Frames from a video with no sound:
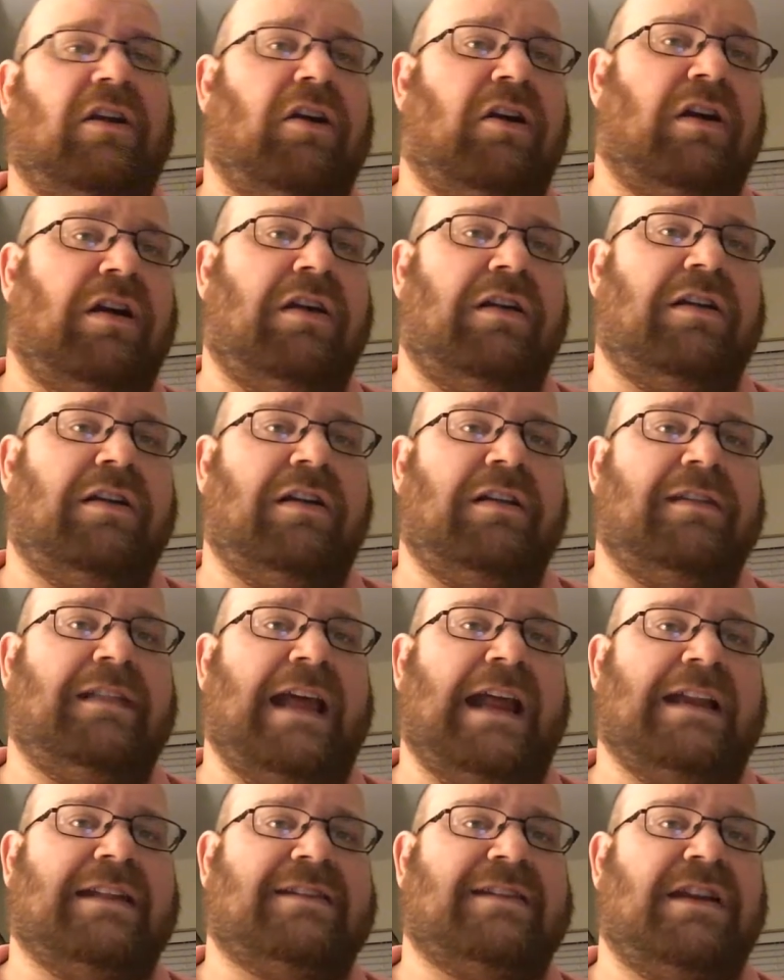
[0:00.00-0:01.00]
and art
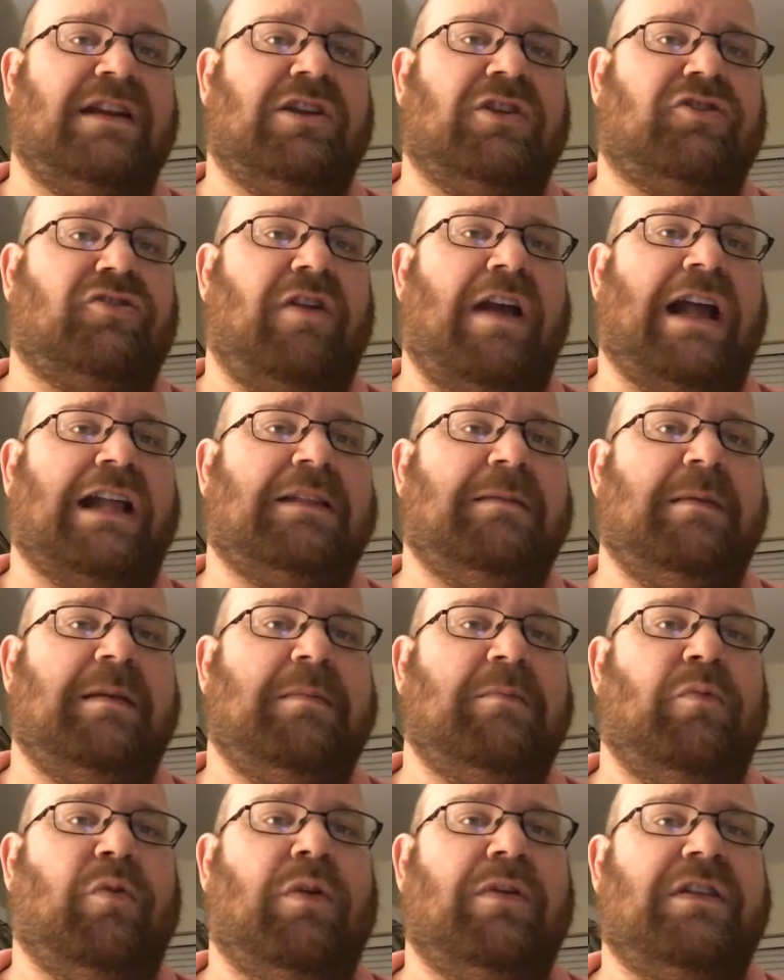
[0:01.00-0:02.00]
that is going to attract
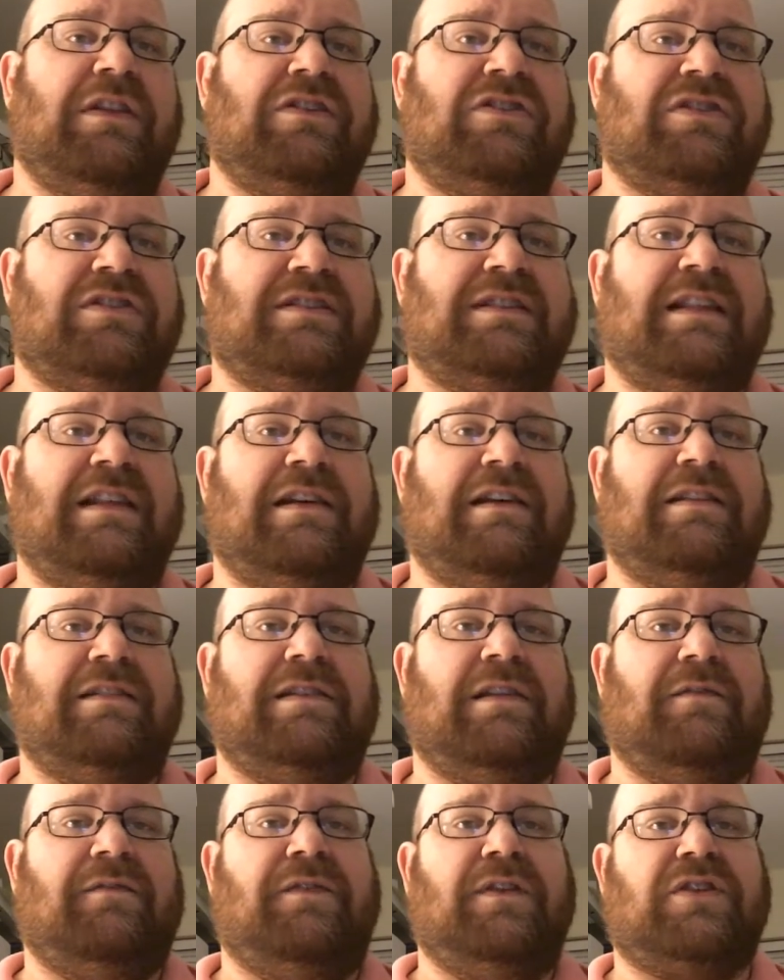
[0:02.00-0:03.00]
me more than just the
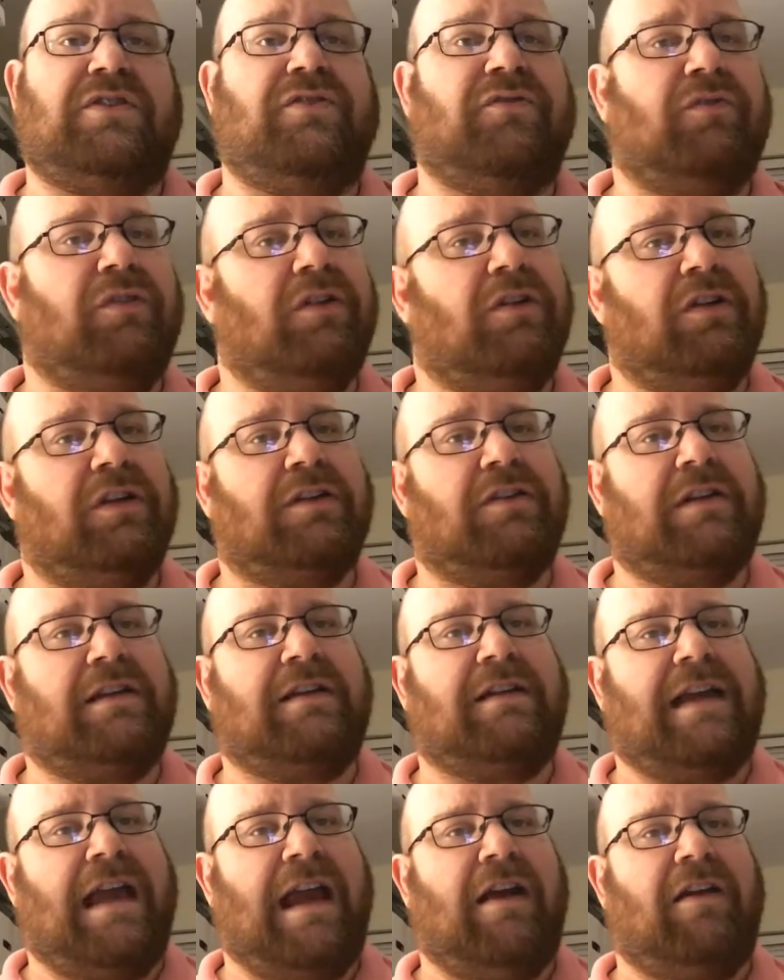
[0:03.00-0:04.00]
visceral
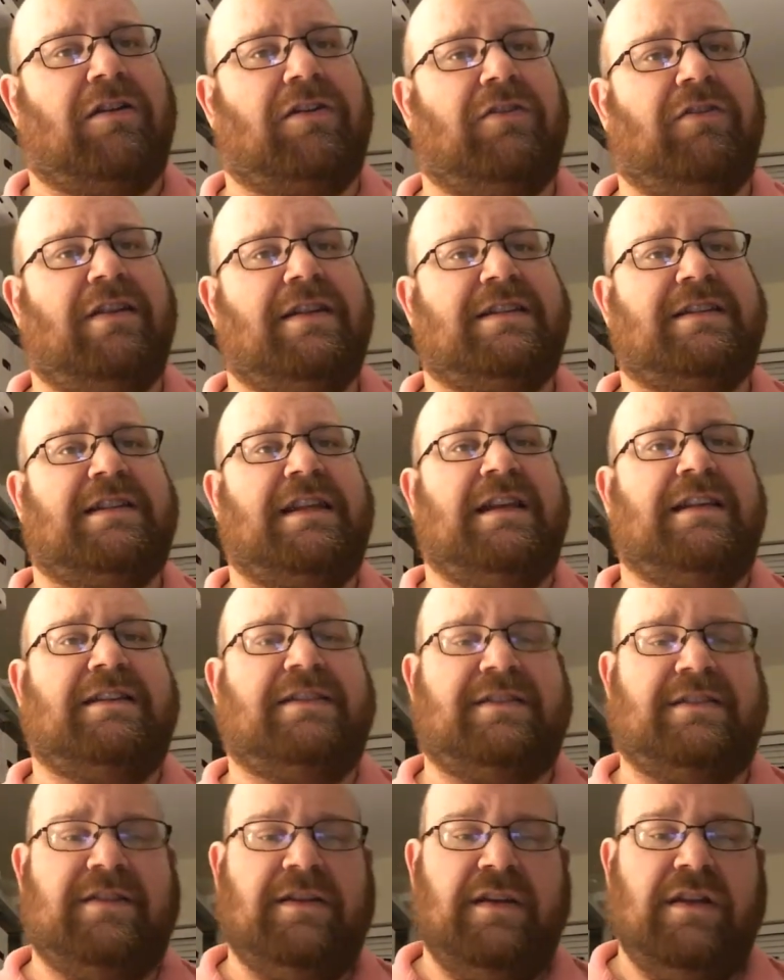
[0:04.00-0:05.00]

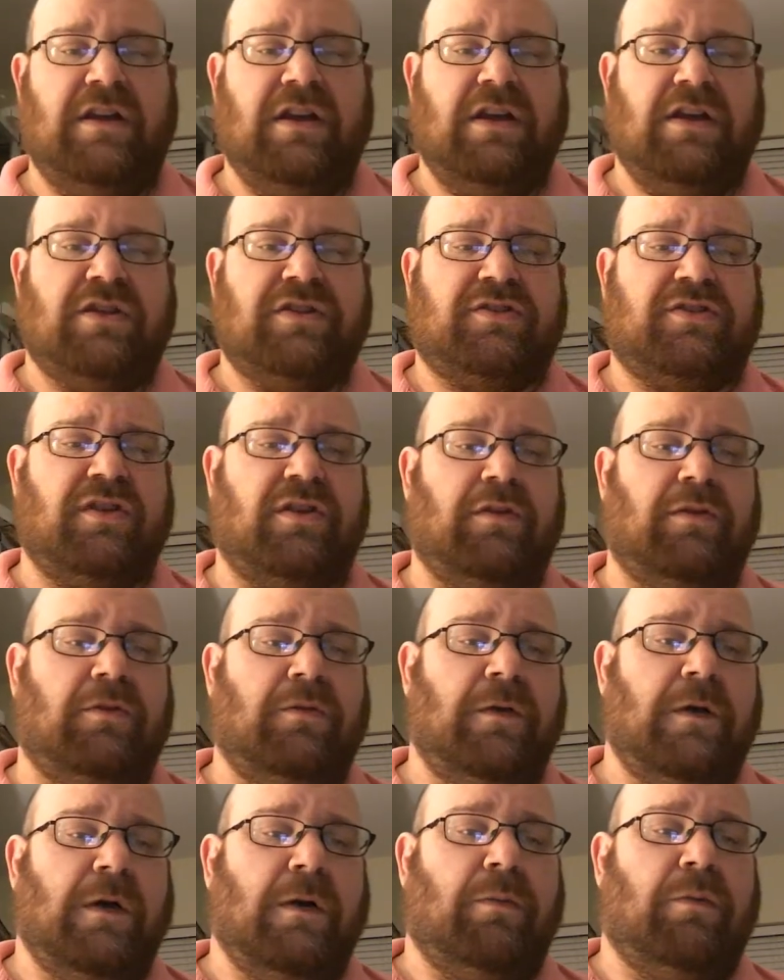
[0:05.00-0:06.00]
characteristics.
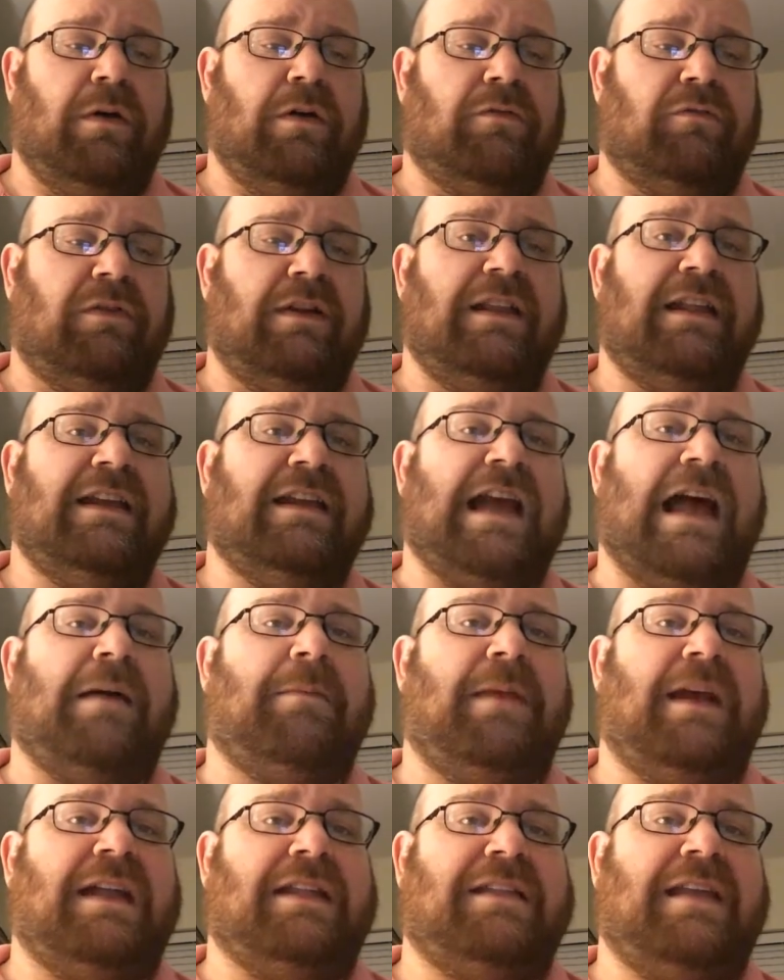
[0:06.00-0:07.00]
So what really
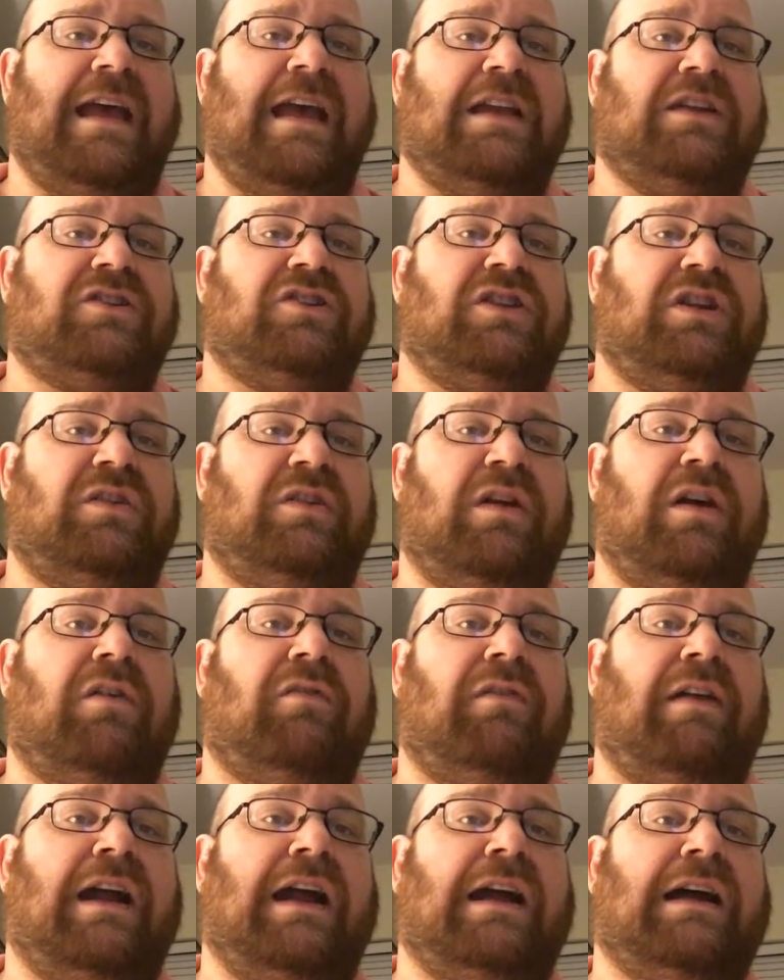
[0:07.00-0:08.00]
got my attention
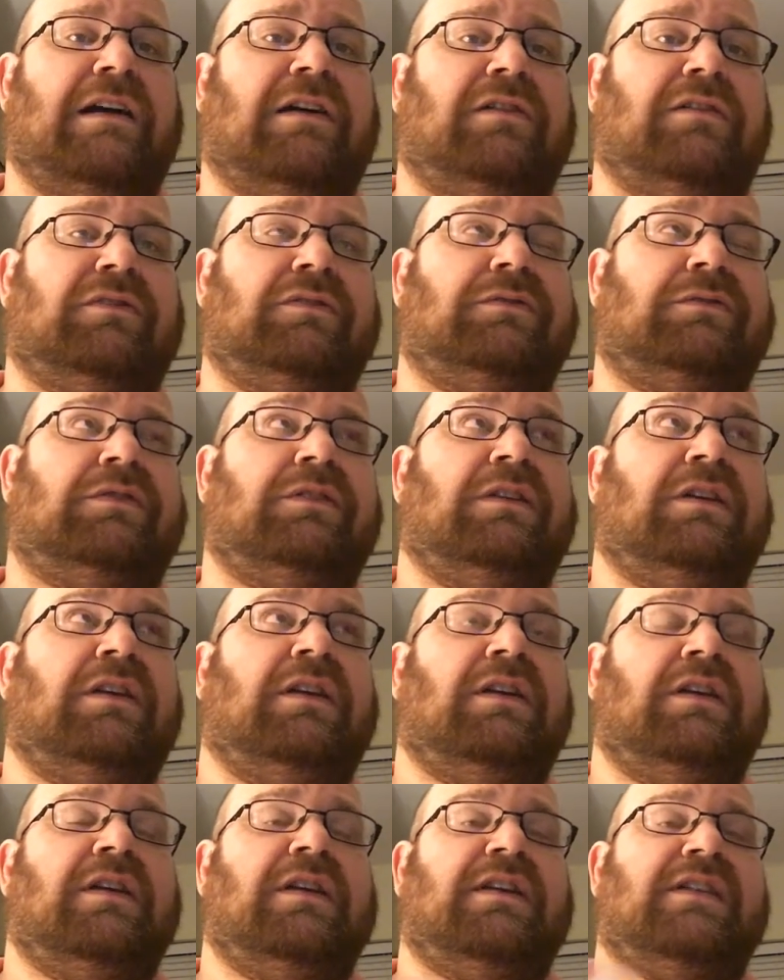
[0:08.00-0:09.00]
around
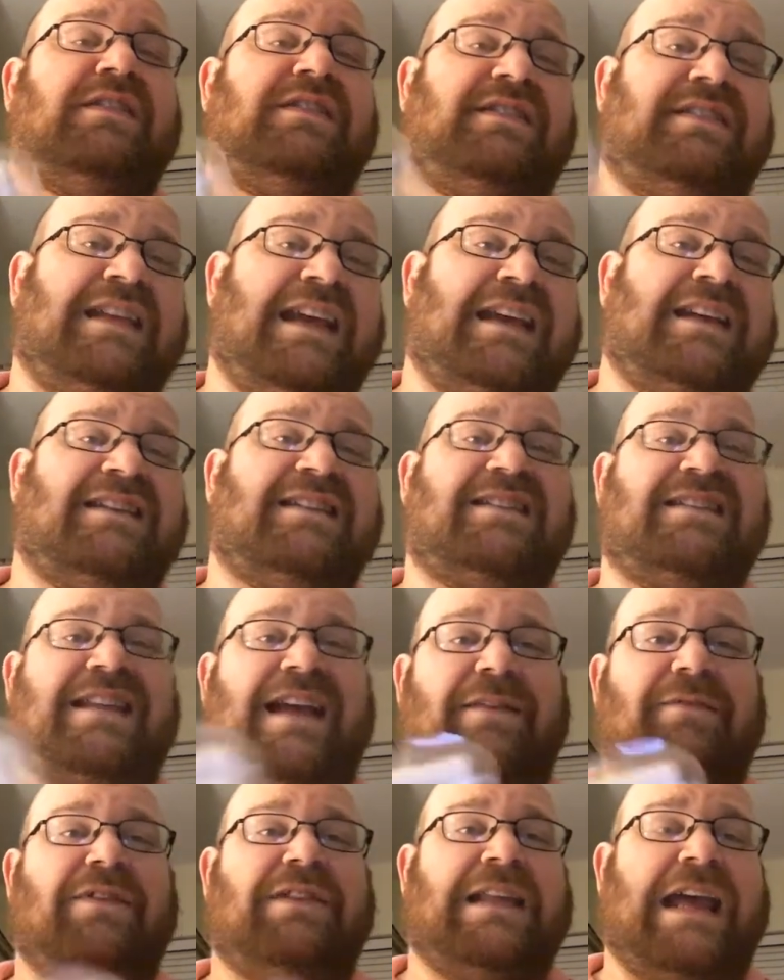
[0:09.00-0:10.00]
6th,
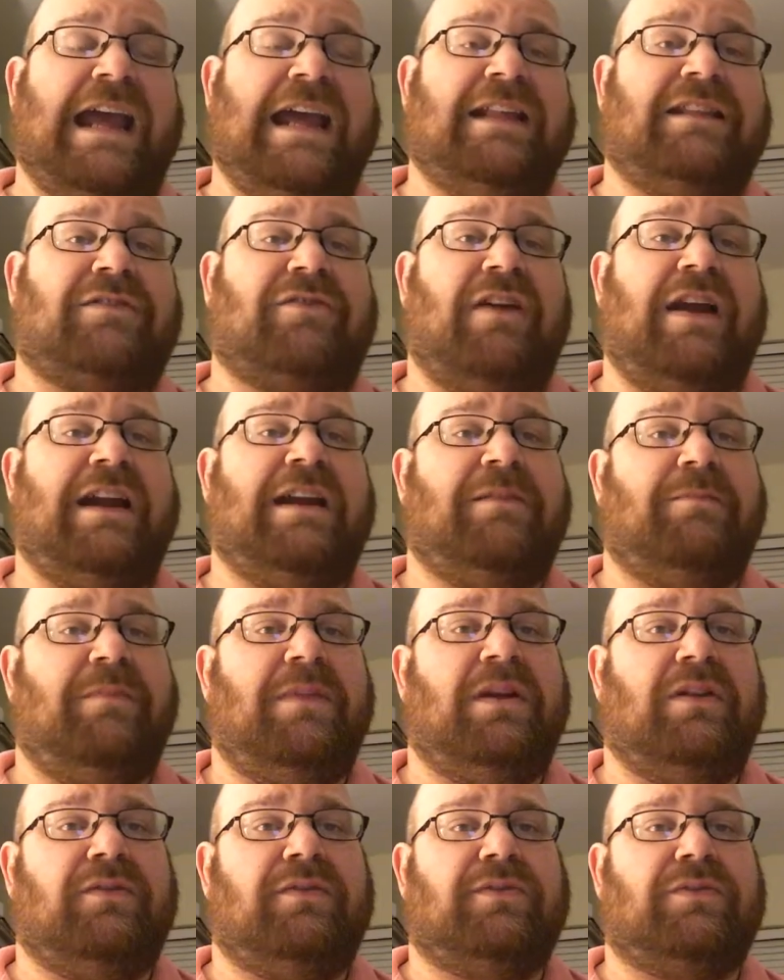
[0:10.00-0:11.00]
7th, 8th grade and
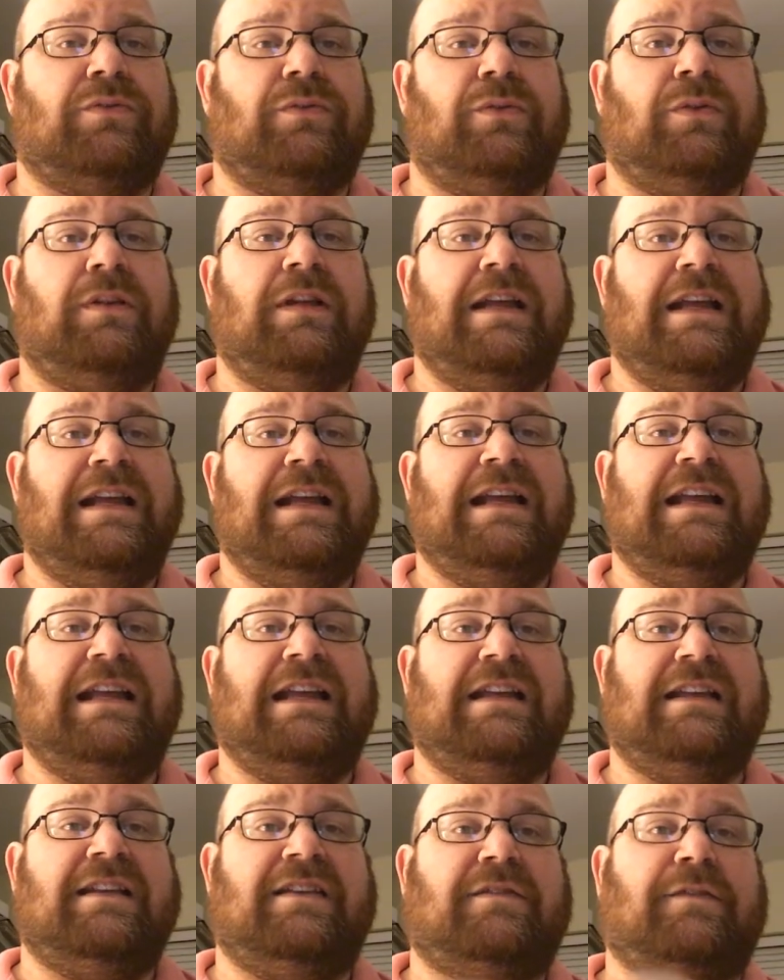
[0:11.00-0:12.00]
middle school
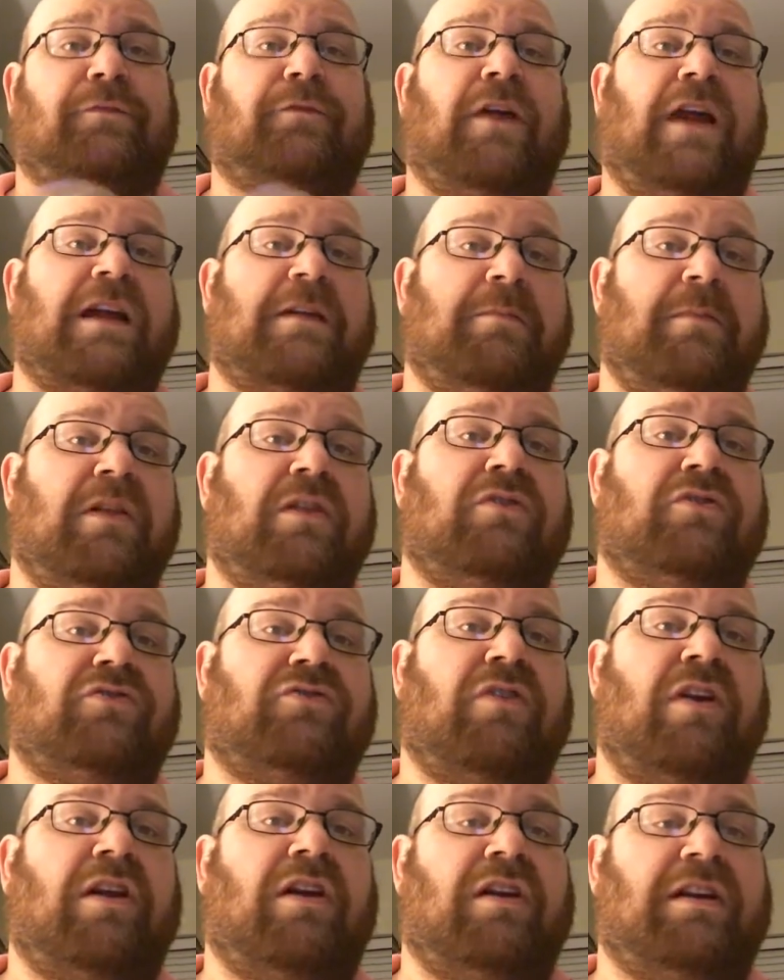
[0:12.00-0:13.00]
is Frank
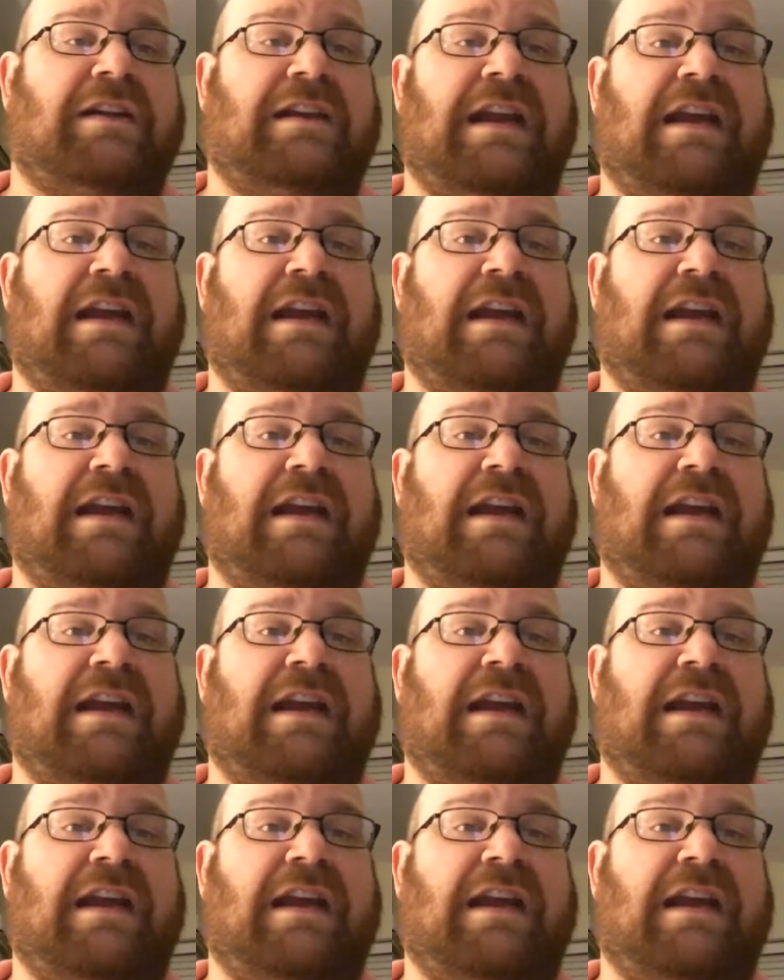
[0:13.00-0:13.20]
Miller's run on